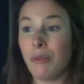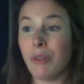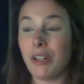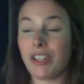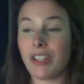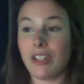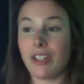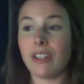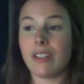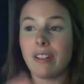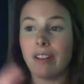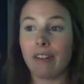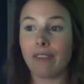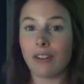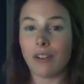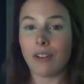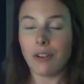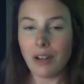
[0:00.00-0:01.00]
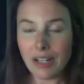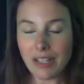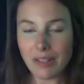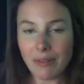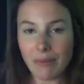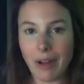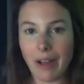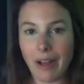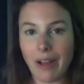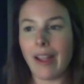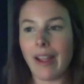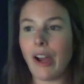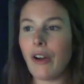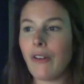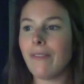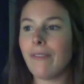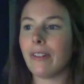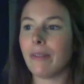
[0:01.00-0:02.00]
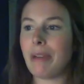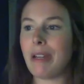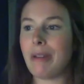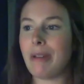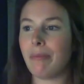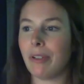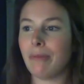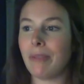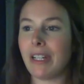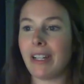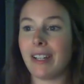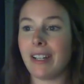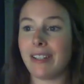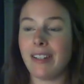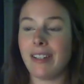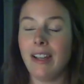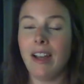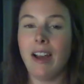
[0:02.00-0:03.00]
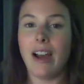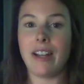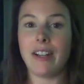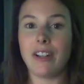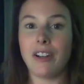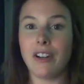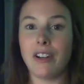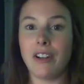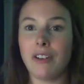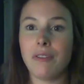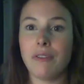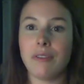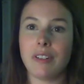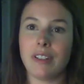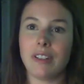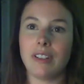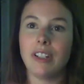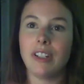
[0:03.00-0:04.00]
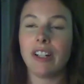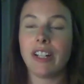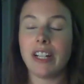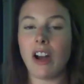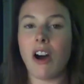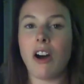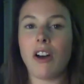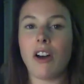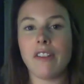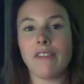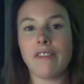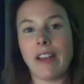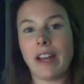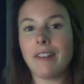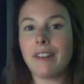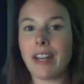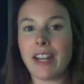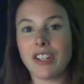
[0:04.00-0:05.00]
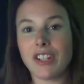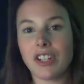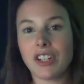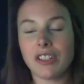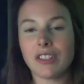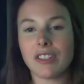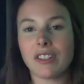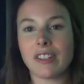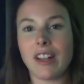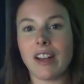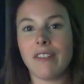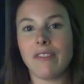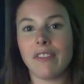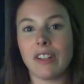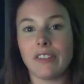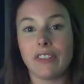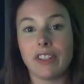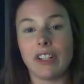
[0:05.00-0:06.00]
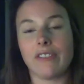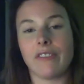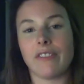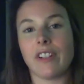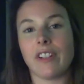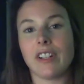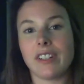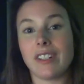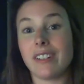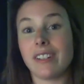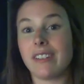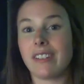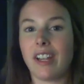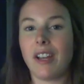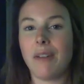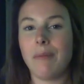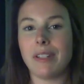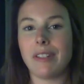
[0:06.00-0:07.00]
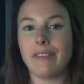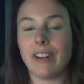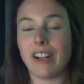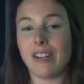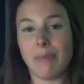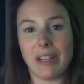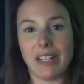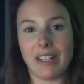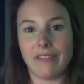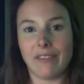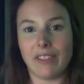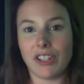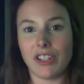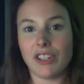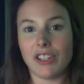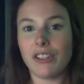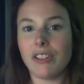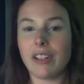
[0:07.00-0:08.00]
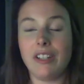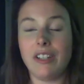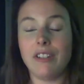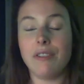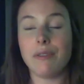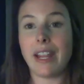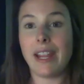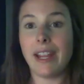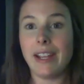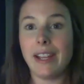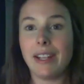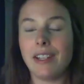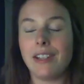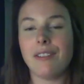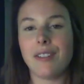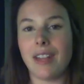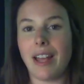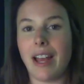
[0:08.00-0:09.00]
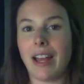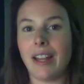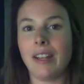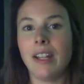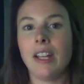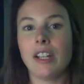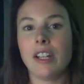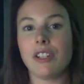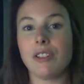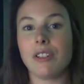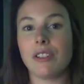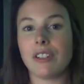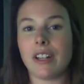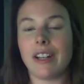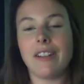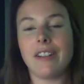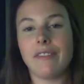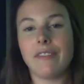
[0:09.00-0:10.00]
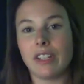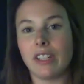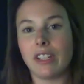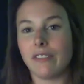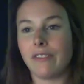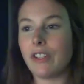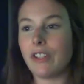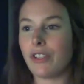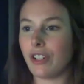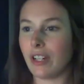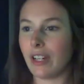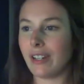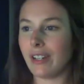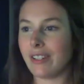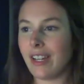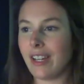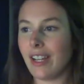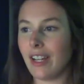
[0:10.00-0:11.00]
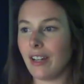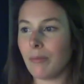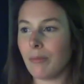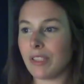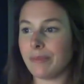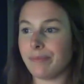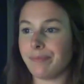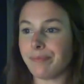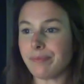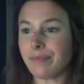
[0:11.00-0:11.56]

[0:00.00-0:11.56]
which is, of course, what I hope for people, because I know learning all the foundational stuff for your first exam is very beneficial, and you can use that to study for your future exams.